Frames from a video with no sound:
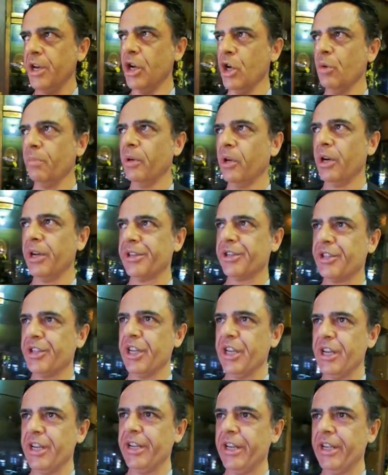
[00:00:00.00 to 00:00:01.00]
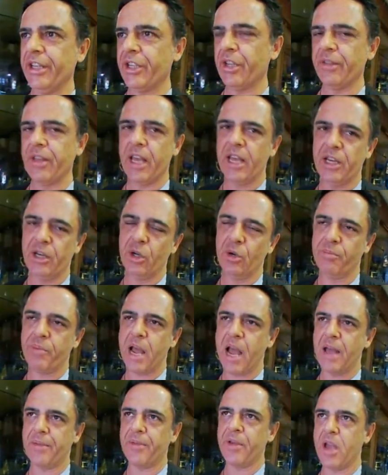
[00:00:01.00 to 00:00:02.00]
numerous deities in the Hindu
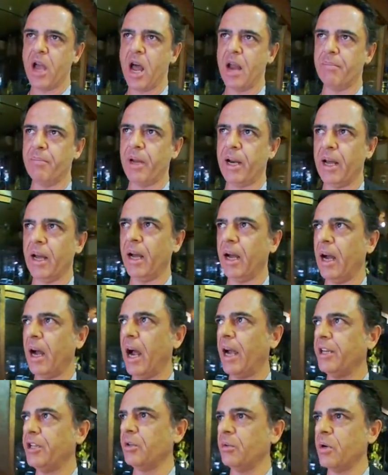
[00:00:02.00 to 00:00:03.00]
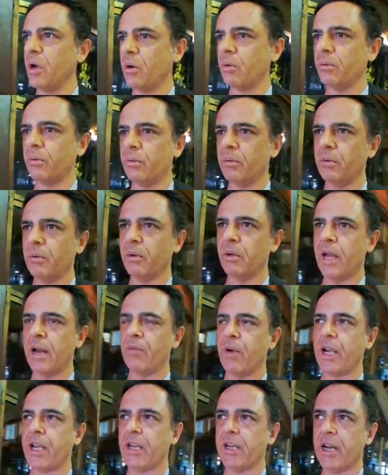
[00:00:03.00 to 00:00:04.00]
pantheon, but I do know
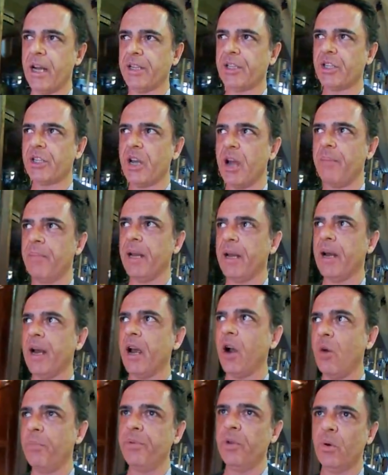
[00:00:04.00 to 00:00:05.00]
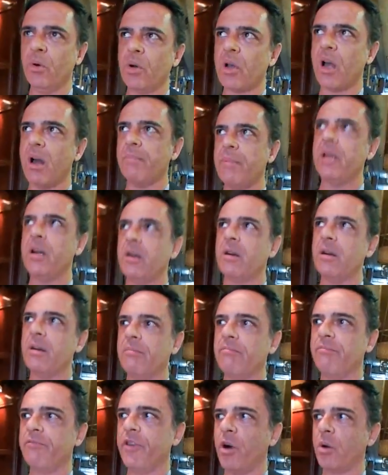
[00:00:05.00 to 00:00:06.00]
and recognize some, and I hope you'll come here,
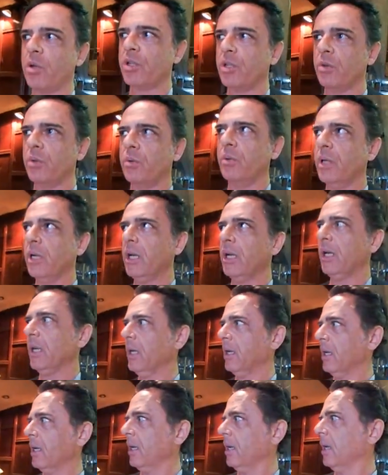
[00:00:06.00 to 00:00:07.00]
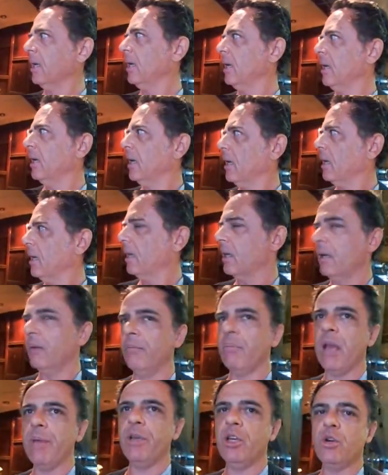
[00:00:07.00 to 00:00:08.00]
and folks who,
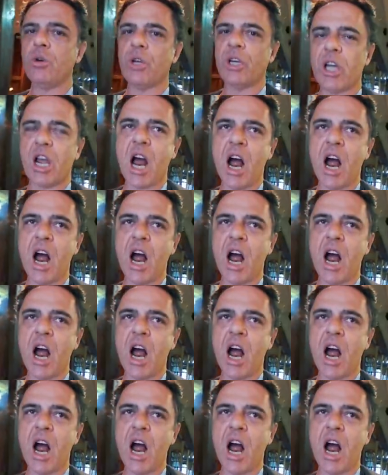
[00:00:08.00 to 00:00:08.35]
maybe you can